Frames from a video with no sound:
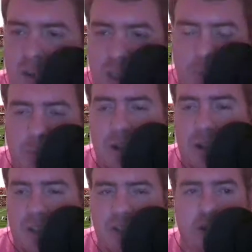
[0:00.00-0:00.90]
couple players. I
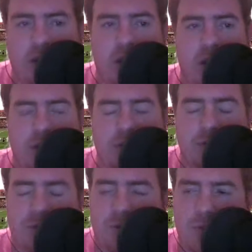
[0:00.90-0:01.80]
think
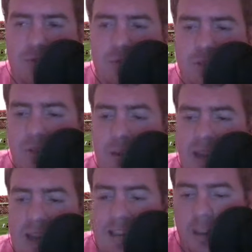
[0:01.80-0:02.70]
Jeremiah
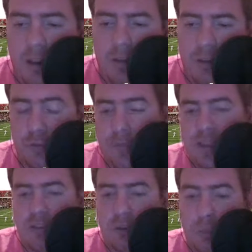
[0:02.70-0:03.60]
Haydell is from that school,